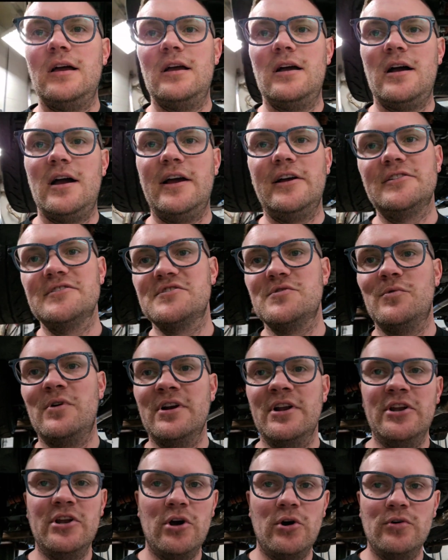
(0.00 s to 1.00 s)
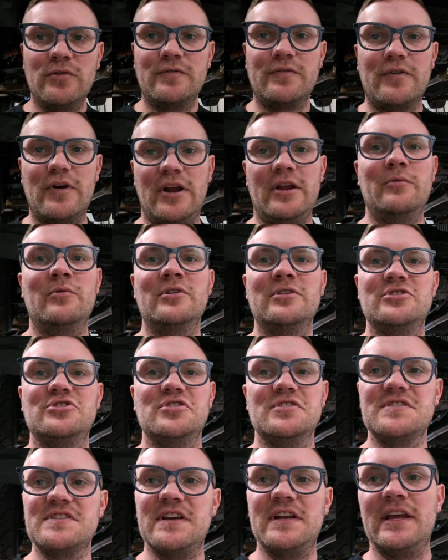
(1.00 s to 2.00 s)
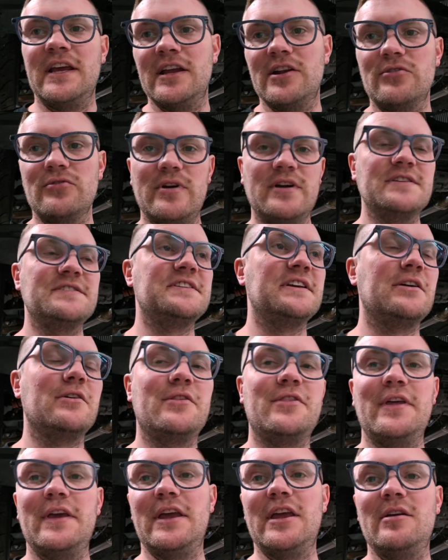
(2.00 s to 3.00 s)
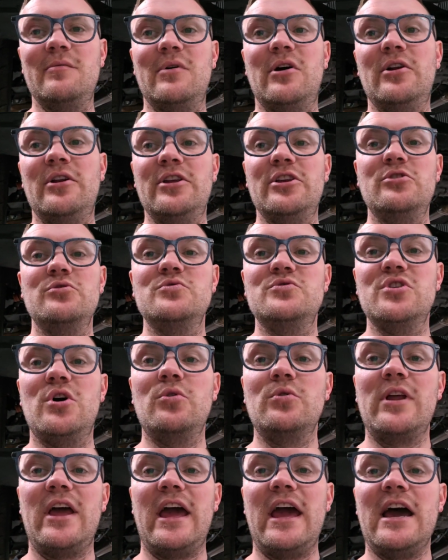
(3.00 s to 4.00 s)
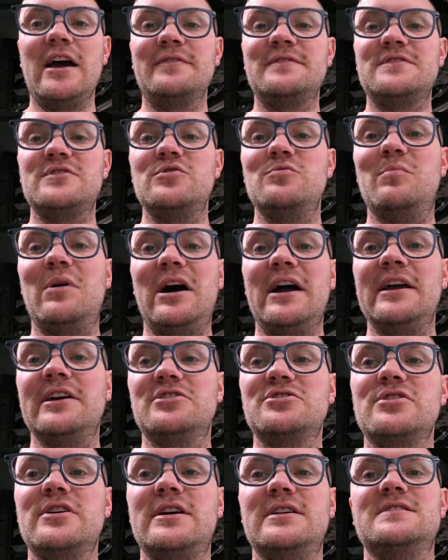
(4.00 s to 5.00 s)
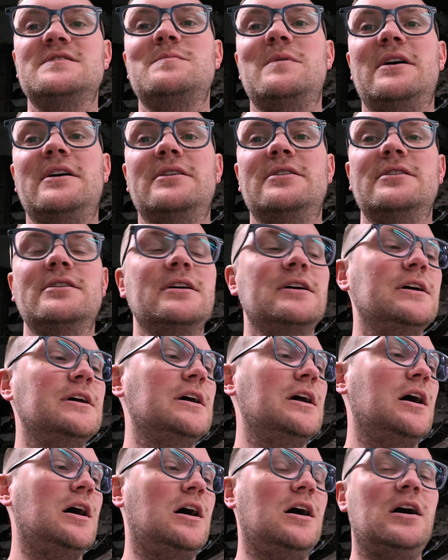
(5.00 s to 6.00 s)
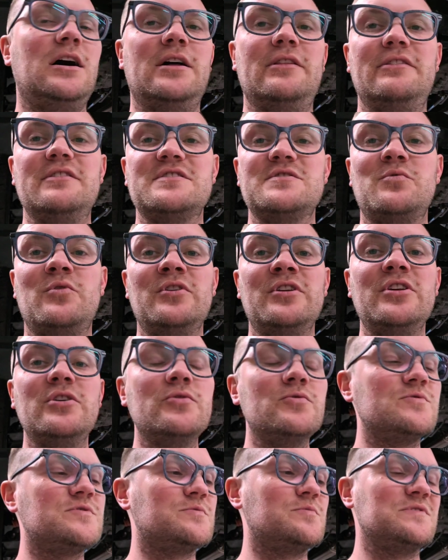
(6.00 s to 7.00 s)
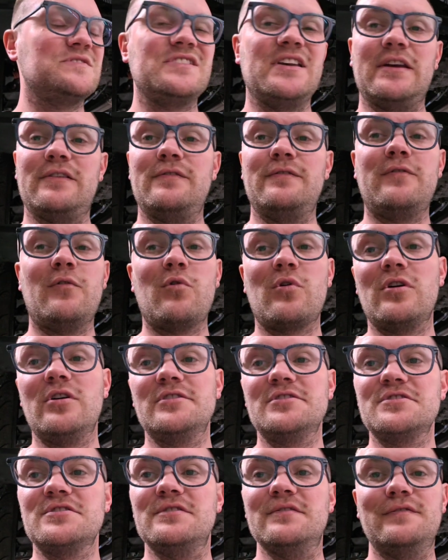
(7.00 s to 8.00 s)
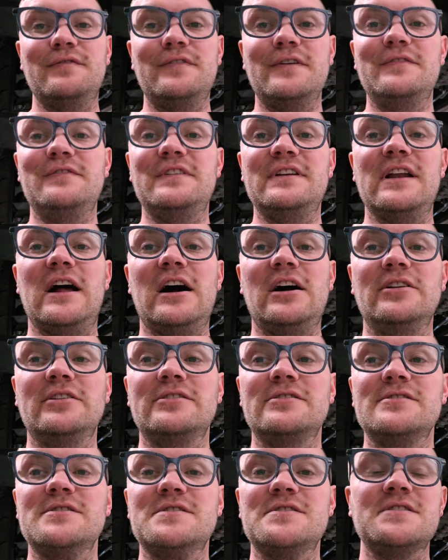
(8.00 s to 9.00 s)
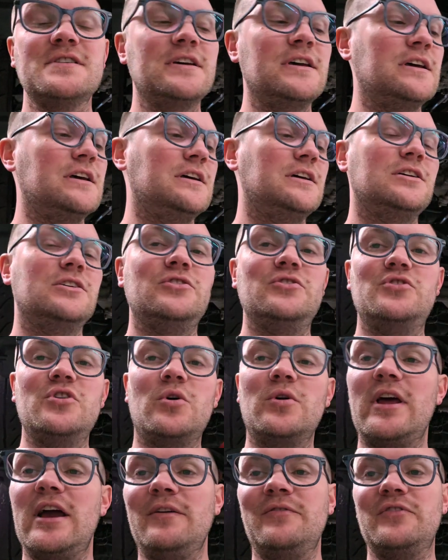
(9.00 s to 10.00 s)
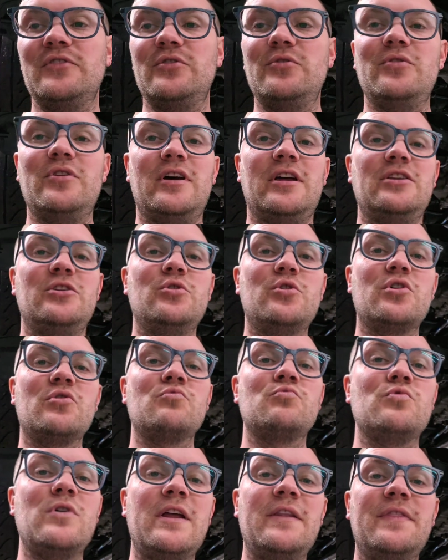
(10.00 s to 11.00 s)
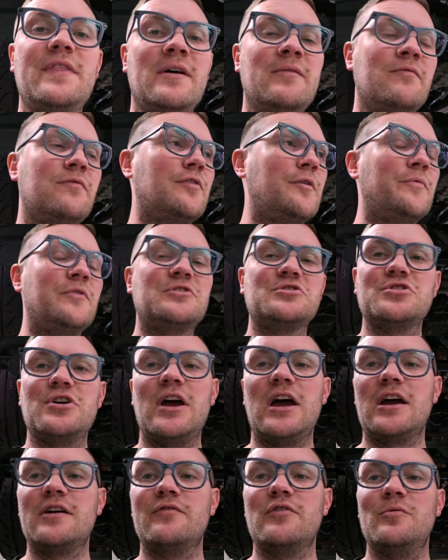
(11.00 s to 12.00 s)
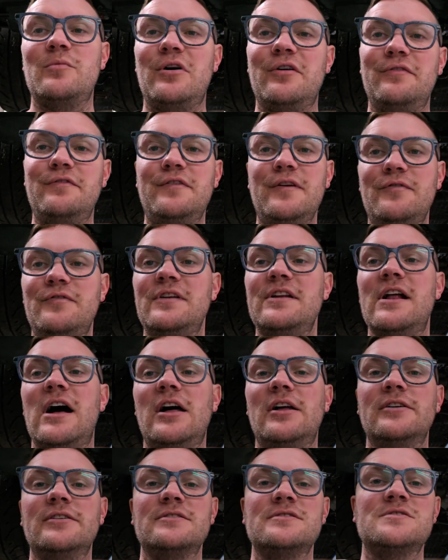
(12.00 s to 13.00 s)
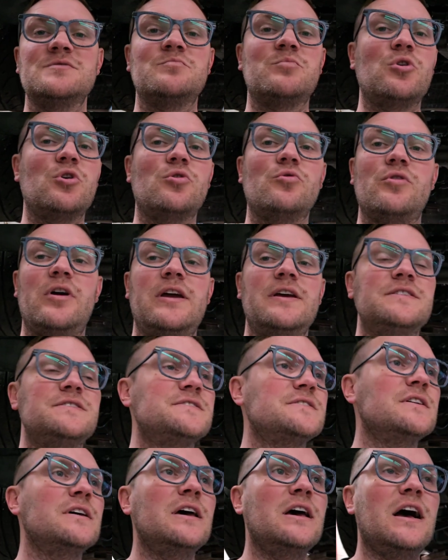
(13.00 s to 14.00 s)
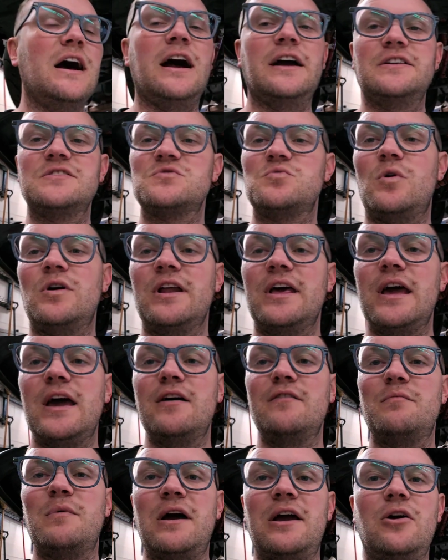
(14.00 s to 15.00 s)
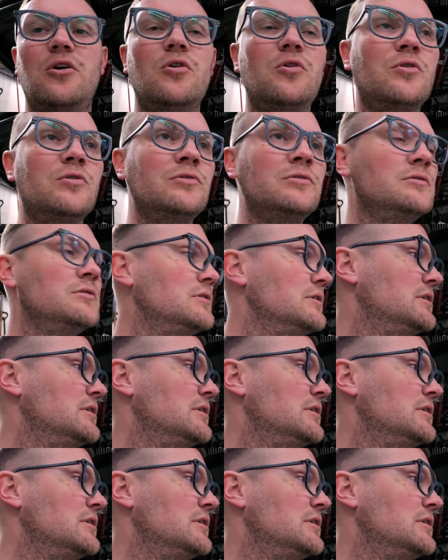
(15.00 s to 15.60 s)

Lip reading: I also want to note, for anyone just getting into racing or thinking about it, you don't have to buy a transponder. This one used was like $450. You don't have to do that. You can rent them from the track for about $50 per race. I just want to have my own.